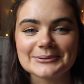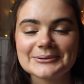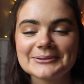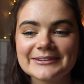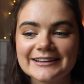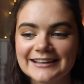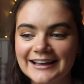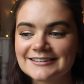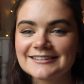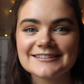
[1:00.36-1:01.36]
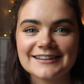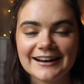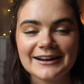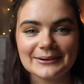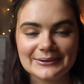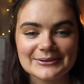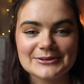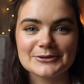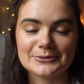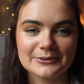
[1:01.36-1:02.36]
all the lessons that I
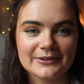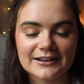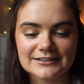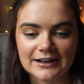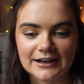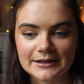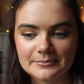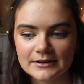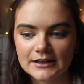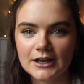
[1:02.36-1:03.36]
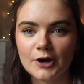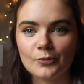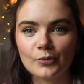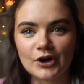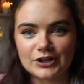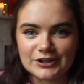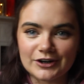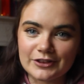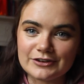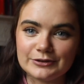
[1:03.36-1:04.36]
learned through that time. What
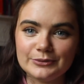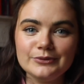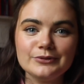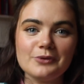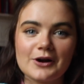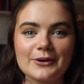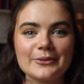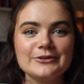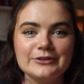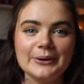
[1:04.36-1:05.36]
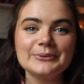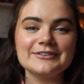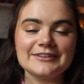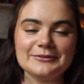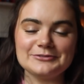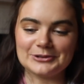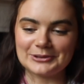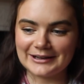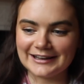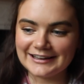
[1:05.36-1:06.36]
are the do's, what are the don'ts of
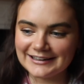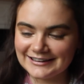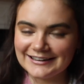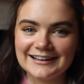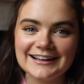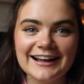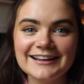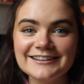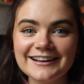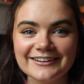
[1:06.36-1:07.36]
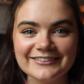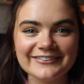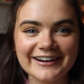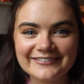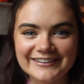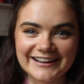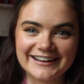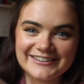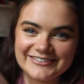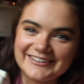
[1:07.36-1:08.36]
journaling? And yeah, why don't we get
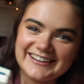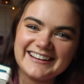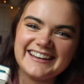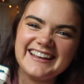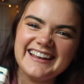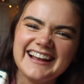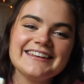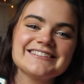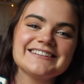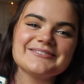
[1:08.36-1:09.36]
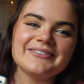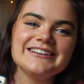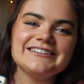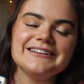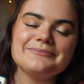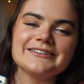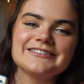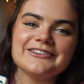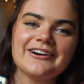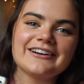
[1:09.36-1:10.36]
into it? This is my
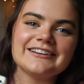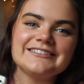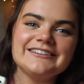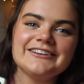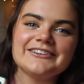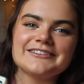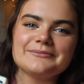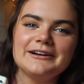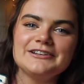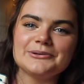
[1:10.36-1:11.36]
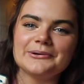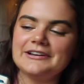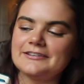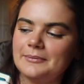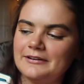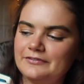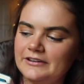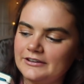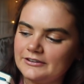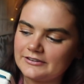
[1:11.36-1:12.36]
deepest, darkest secrets, my joys, my
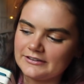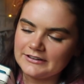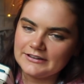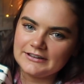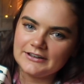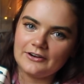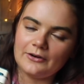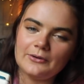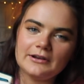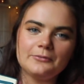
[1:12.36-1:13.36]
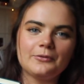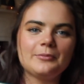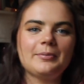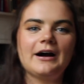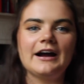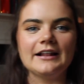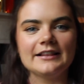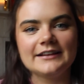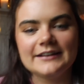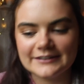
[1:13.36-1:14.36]
fears, all in one pile.
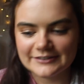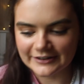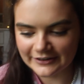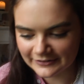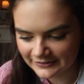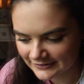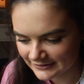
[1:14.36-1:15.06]
So